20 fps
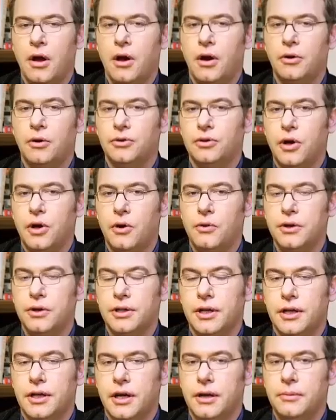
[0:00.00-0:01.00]
Although in
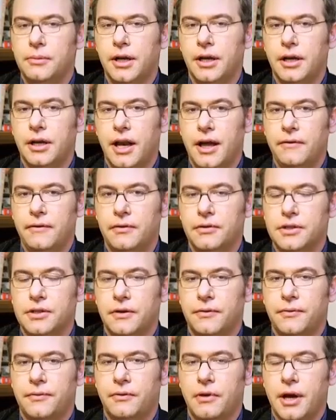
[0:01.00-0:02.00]
the coming levels
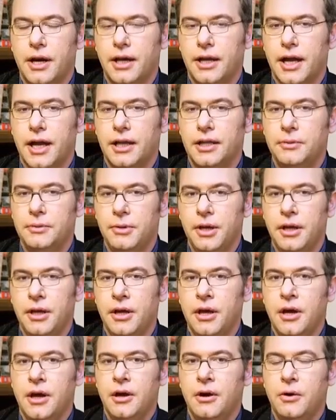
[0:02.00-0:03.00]
of One Academy,
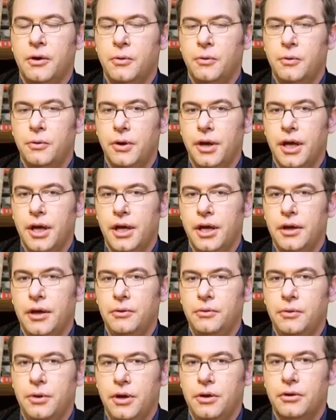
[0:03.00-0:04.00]
we
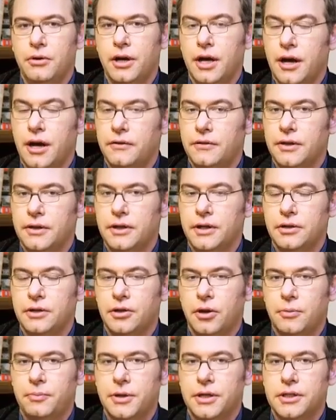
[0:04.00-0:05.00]
will cover the
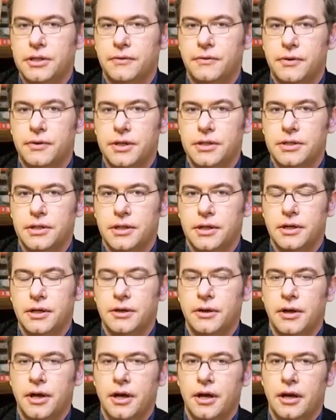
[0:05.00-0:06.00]
topics of risk
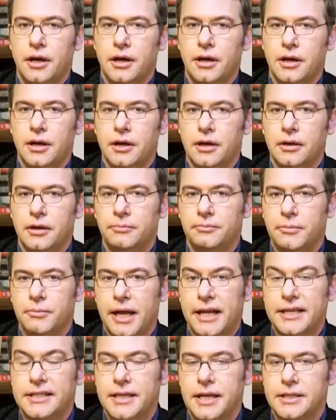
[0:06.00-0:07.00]

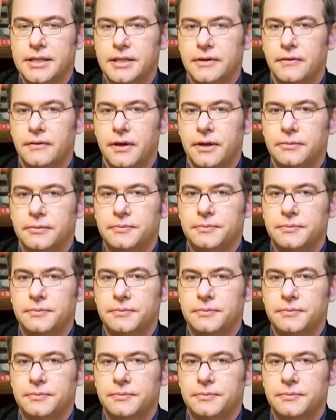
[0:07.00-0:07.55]
extensively.